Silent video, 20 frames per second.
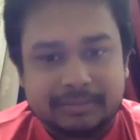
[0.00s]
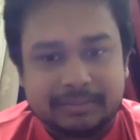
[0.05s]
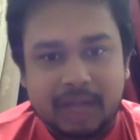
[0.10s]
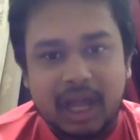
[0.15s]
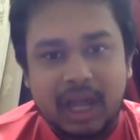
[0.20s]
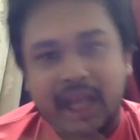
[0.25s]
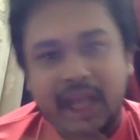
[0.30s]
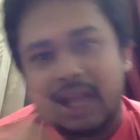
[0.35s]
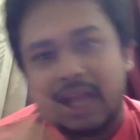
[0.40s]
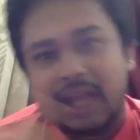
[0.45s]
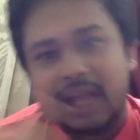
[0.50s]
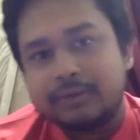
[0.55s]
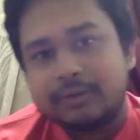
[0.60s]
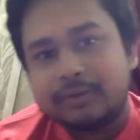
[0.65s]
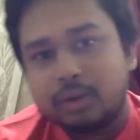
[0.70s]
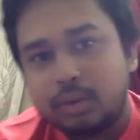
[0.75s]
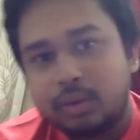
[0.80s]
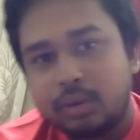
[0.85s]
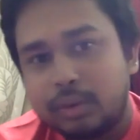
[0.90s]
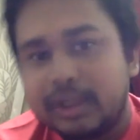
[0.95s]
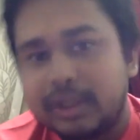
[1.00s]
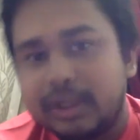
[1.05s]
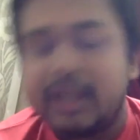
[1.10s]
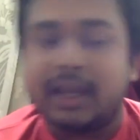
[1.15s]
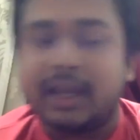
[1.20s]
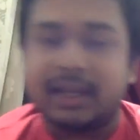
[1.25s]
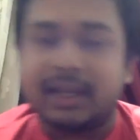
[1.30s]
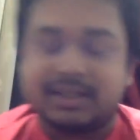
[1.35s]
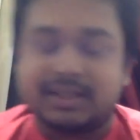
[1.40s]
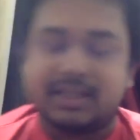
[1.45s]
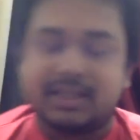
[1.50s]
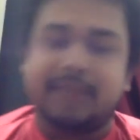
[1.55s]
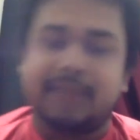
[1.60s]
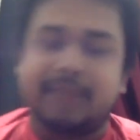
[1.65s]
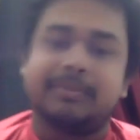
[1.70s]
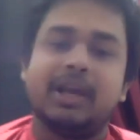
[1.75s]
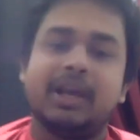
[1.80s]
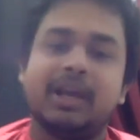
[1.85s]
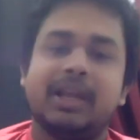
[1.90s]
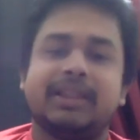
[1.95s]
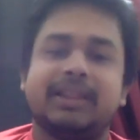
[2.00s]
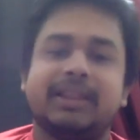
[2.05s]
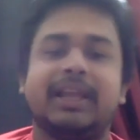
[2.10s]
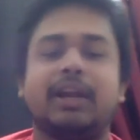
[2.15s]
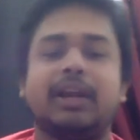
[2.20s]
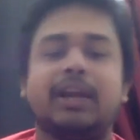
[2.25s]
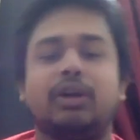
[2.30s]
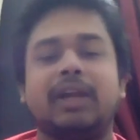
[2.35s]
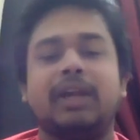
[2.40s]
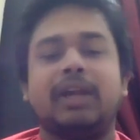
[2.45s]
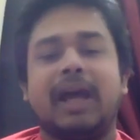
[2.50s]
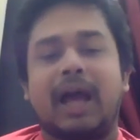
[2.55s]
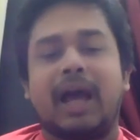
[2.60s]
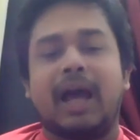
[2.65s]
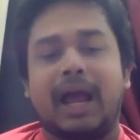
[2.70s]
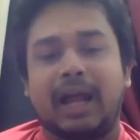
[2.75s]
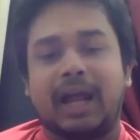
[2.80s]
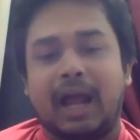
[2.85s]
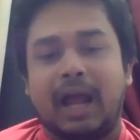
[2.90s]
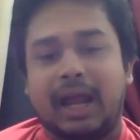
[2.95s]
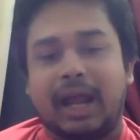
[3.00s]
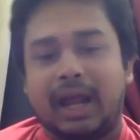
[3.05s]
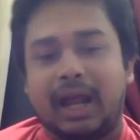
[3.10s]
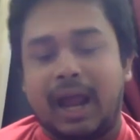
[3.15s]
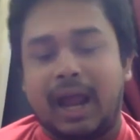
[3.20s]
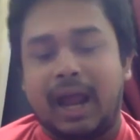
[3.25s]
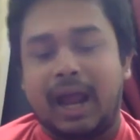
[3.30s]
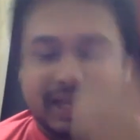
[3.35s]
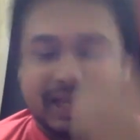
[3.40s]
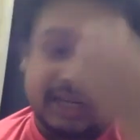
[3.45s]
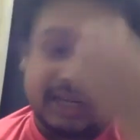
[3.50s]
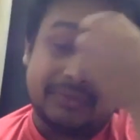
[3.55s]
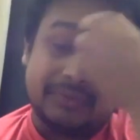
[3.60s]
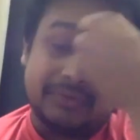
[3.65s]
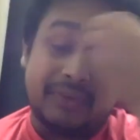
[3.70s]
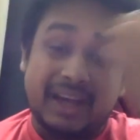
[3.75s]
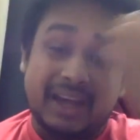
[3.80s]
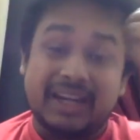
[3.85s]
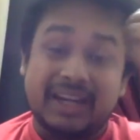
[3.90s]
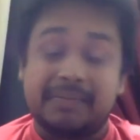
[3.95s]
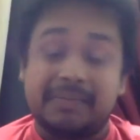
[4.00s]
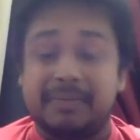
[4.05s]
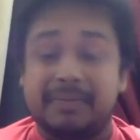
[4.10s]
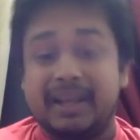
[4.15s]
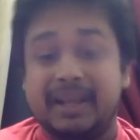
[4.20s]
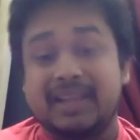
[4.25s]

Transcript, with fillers: I have to win against them. Then only I can find a place